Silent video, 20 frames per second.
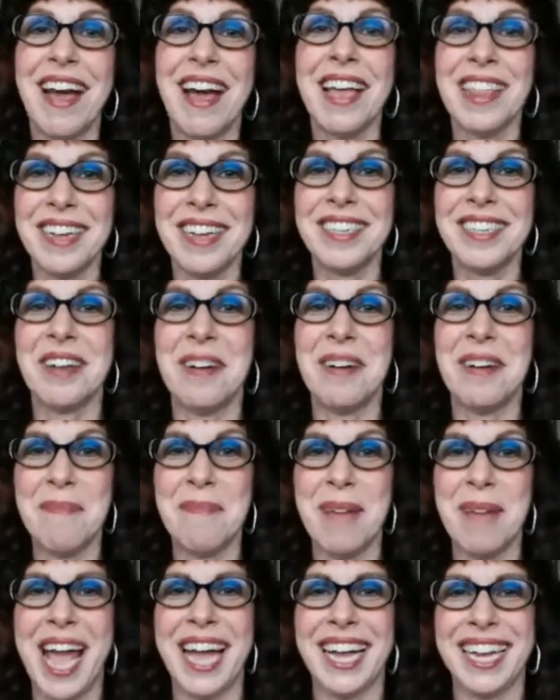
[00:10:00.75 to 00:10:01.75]
I like to come
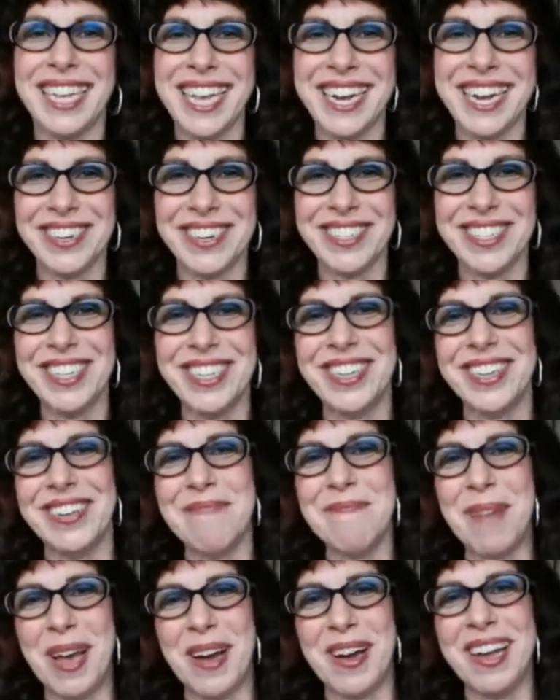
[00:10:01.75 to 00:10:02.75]
back here too.